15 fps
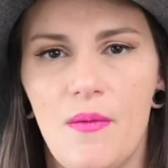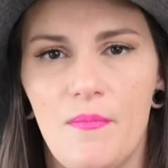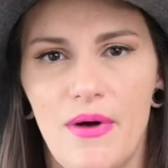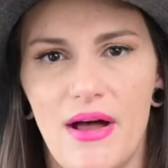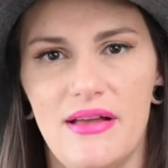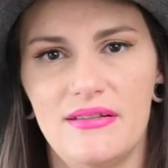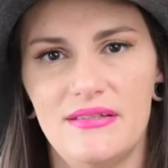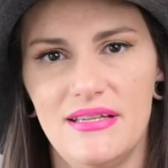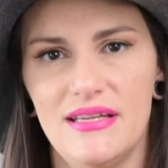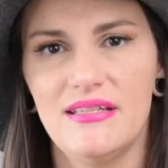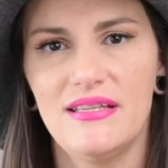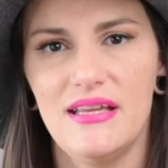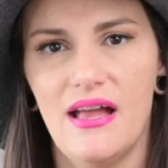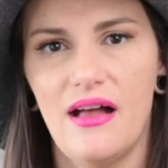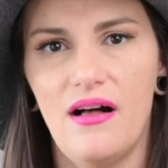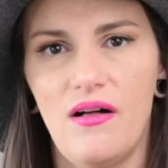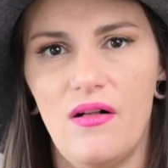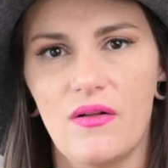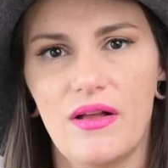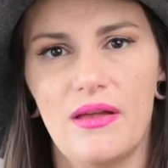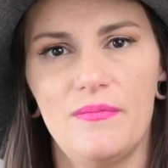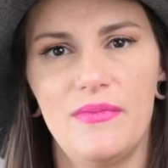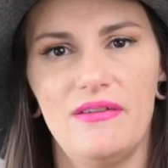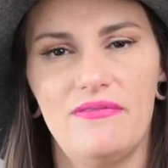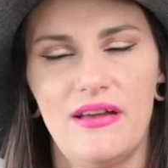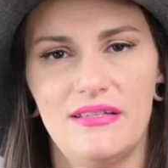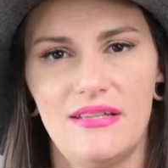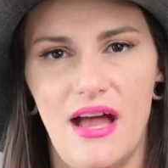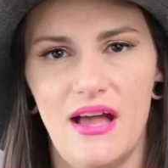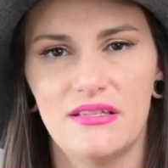But TTL can be
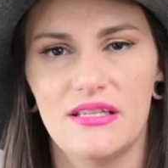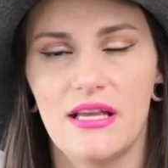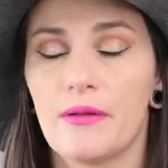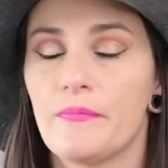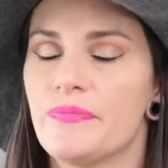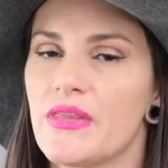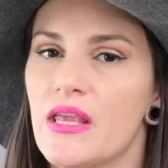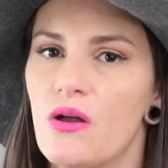fantastic.